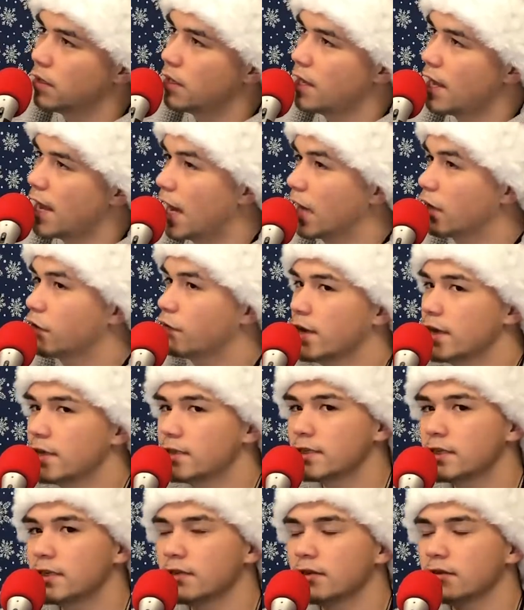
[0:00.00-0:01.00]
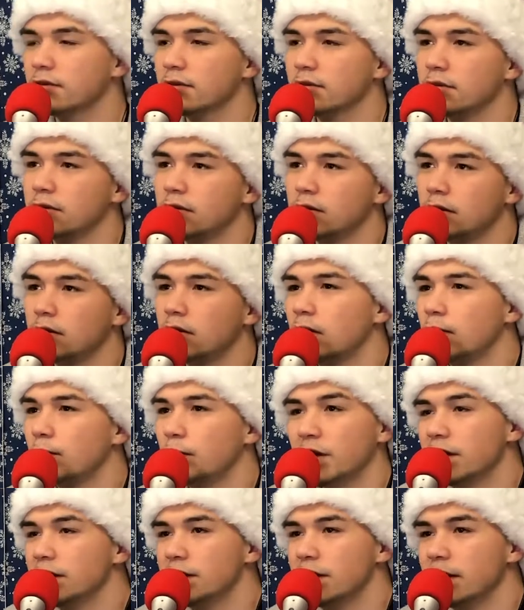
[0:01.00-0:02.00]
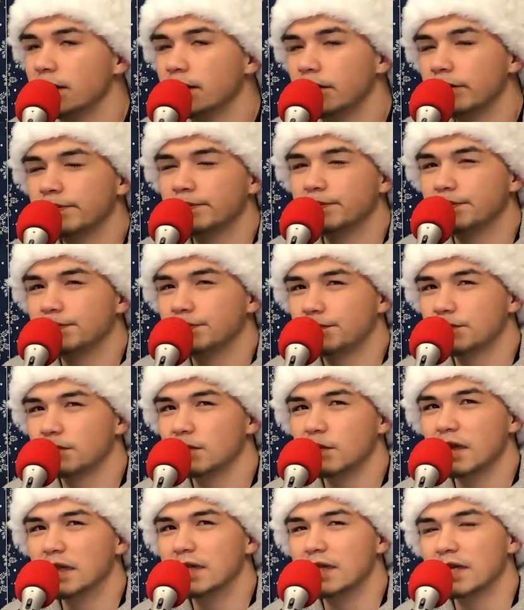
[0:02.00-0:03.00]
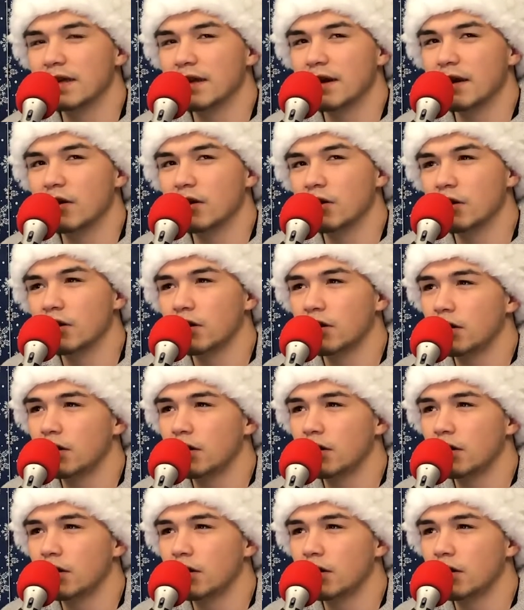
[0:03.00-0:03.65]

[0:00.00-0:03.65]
aggravates it? But it didn't. It didn't at all.